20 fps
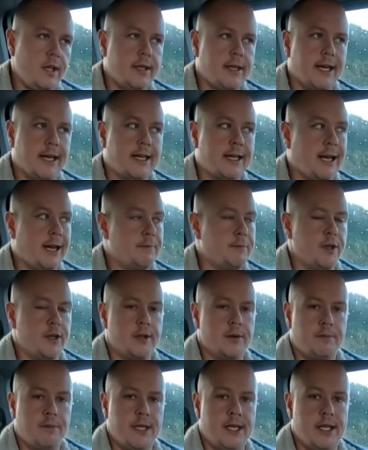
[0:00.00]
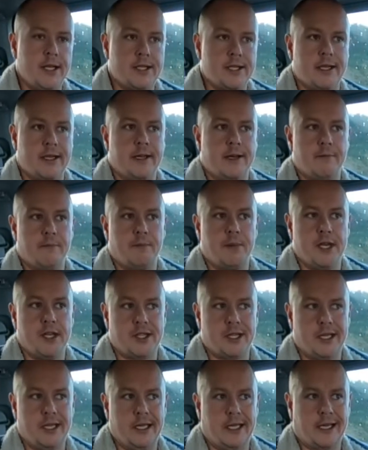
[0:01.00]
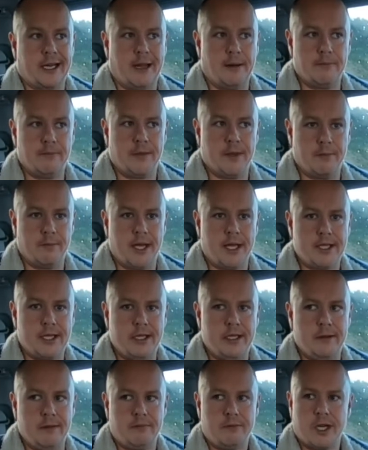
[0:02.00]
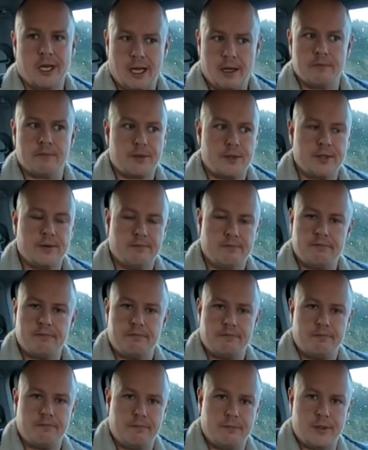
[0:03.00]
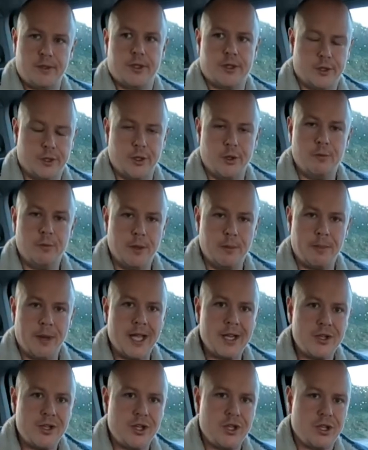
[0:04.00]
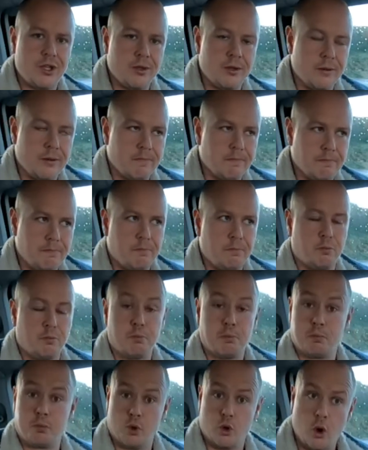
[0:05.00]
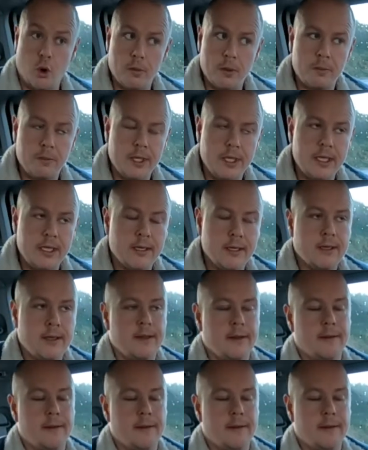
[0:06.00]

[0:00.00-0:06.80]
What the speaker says: get it clamped into place, and then basically clamp the Bessie clamps to me bench, probably.